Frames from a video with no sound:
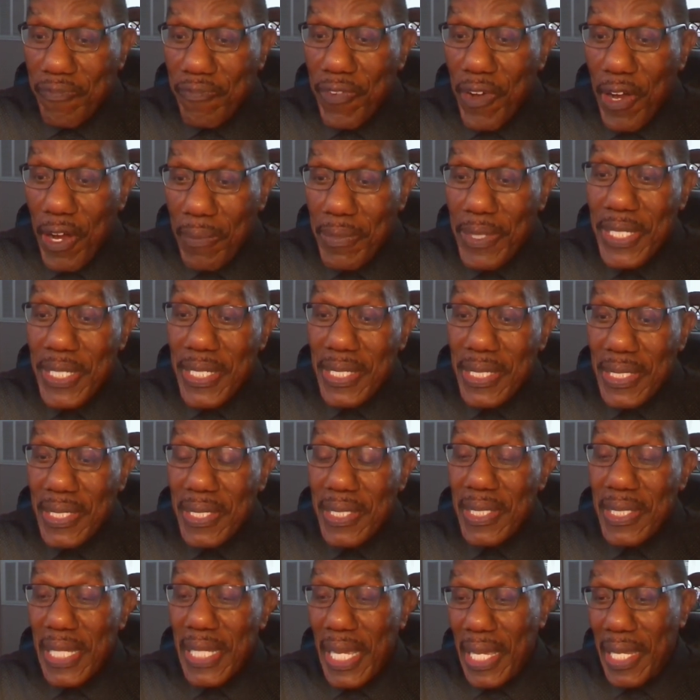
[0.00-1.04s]

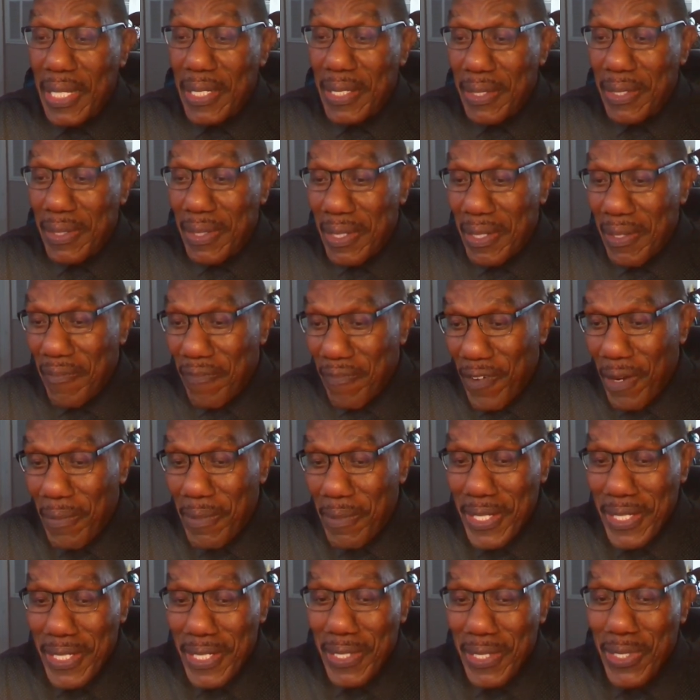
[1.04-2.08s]
pharmacists and
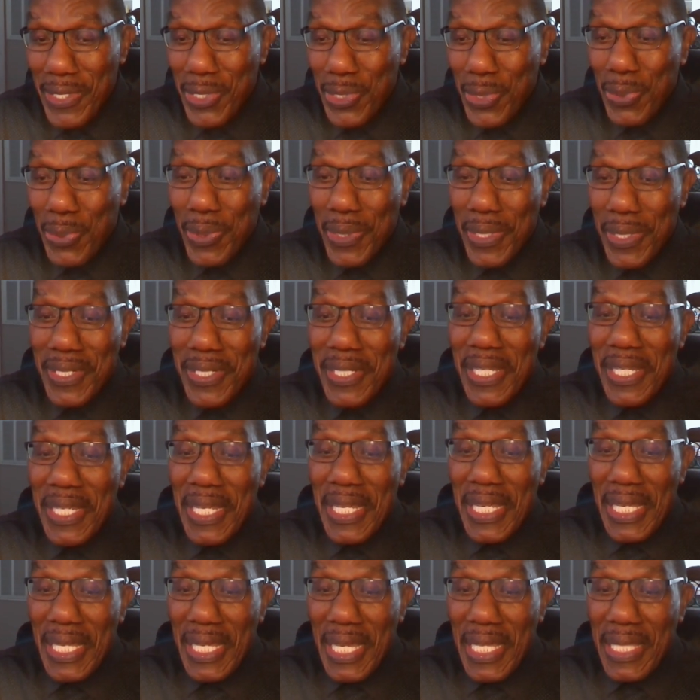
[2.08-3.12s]
pharmacy students
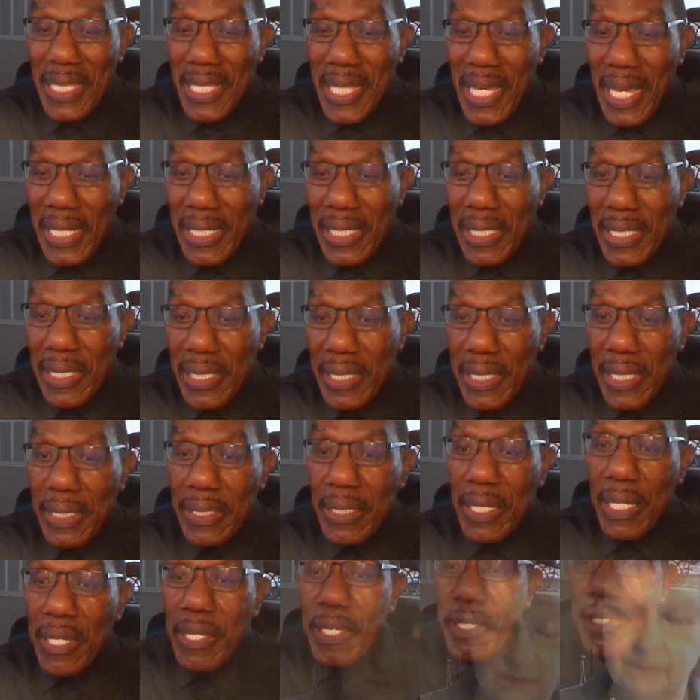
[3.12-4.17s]
in that
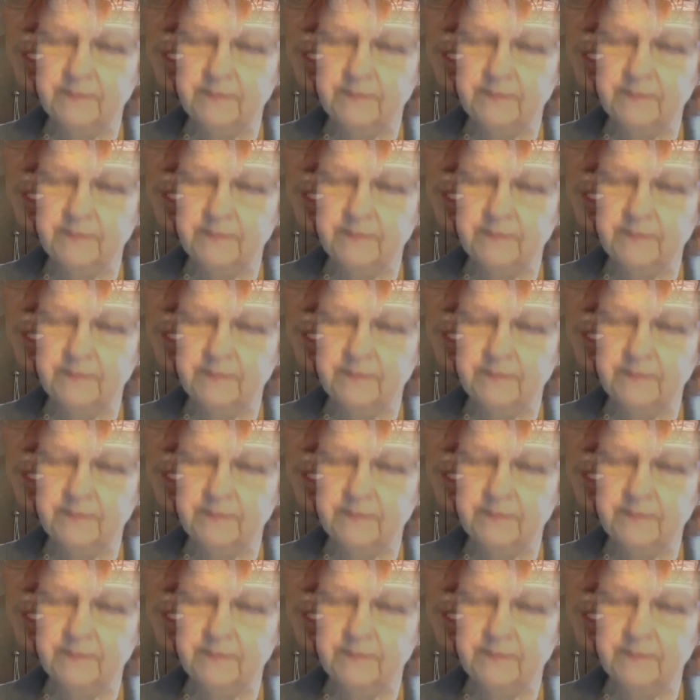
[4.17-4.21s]
clinic.